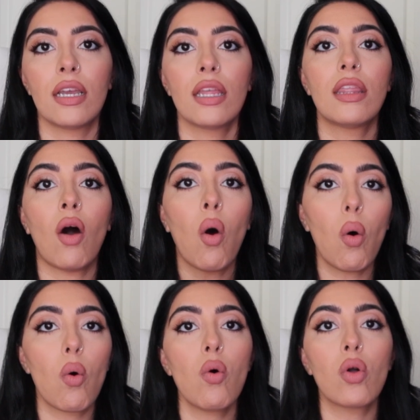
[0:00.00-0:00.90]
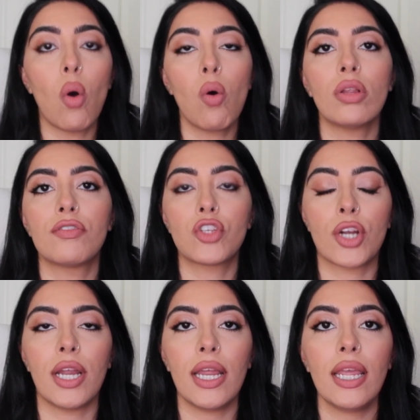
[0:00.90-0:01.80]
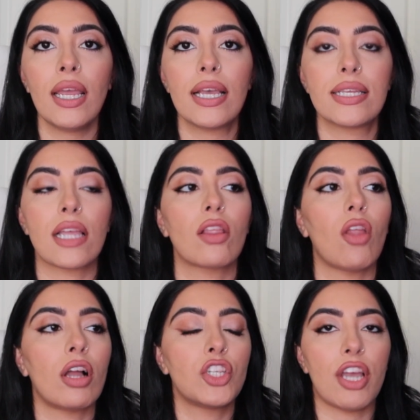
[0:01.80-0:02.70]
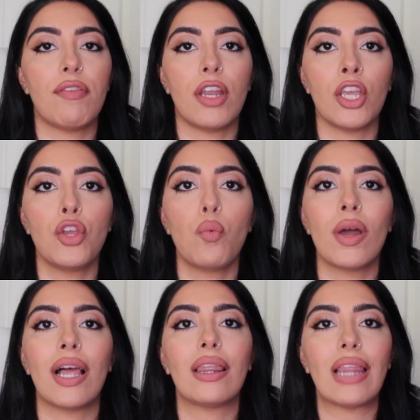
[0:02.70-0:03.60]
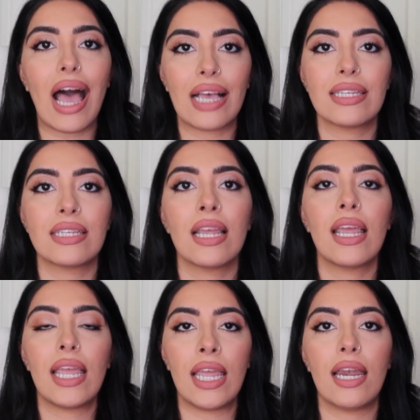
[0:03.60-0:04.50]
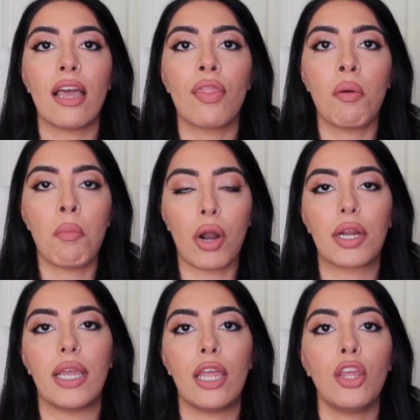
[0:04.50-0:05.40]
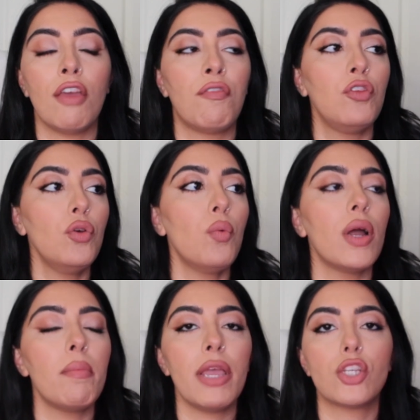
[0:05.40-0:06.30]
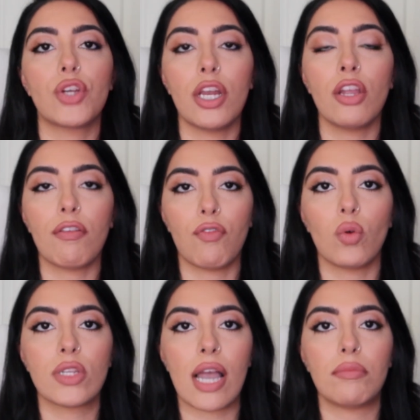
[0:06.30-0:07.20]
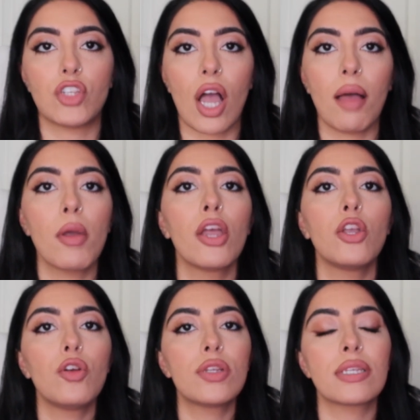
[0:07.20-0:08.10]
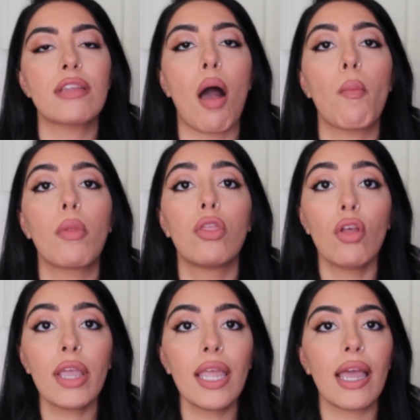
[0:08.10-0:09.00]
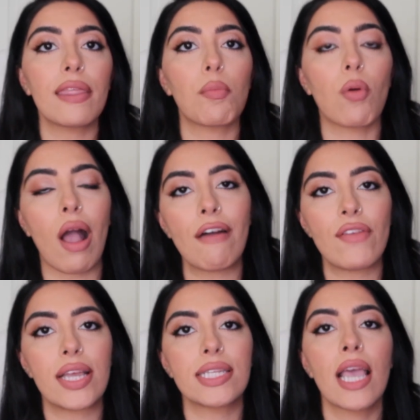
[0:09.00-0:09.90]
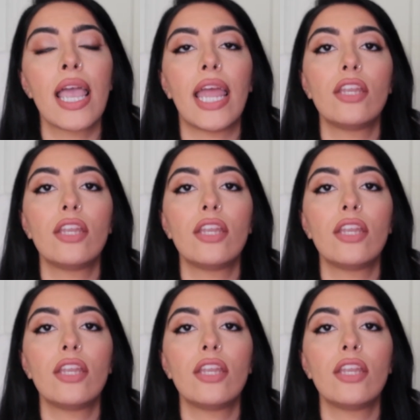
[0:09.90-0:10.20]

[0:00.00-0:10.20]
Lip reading: The whole goal of trading is longevity. You want to last in the market. If you want to make trading your full-time job, you need to stop looking at the profits and